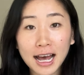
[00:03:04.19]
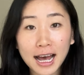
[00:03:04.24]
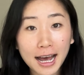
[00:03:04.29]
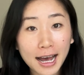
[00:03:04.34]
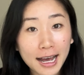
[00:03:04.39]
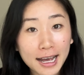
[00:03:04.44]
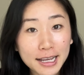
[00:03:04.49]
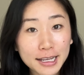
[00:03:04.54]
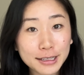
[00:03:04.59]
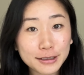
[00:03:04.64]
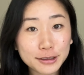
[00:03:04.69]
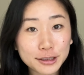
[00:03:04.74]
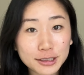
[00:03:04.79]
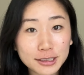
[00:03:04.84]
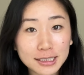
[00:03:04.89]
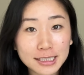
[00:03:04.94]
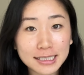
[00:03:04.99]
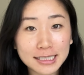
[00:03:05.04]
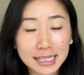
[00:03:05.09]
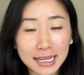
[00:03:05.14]
I
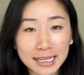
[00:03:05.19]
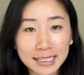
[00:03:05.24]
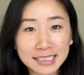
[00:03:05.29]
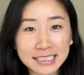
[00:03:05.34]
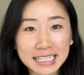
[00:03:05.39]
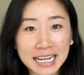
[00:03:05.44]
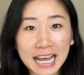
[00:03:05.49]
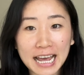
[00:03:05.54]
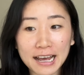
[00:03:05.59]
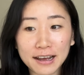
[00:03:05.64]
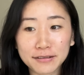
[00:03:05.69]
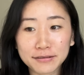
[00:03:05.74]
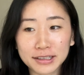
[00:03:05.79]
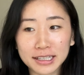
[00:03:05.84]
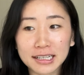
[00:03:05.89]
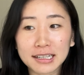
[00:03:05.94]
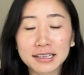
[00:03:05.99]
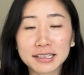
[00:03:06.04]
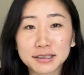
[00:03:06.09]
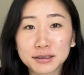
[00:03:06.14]
usually tend to have
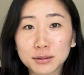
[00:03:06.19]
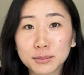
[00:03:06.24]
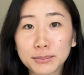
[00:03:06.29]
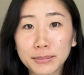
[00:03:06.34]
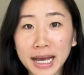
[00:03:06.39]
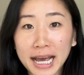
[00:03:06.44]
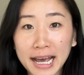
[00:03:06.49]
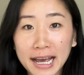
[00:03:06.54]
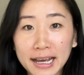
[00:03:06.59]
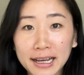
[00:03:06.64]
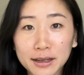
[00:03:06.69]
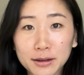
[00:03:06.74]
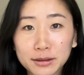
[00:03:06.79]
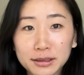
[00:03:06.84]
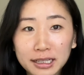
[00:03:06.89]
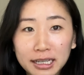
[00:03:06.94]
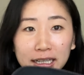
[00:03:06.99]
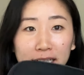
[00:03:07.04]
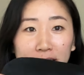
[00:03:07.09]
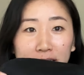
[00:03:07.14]
like a little bag or
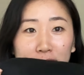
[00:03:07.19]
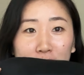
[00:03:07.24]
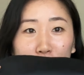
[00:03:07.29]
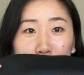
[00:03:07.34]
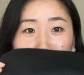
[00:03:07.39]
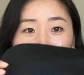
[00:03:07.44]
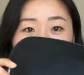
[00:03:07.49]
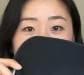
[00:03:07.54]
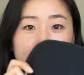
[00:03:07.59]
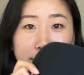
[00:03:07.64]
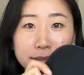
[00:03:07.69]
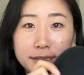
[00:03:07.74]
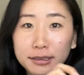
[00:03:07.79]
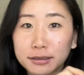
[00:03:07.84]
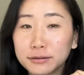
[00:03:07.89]
like a little purse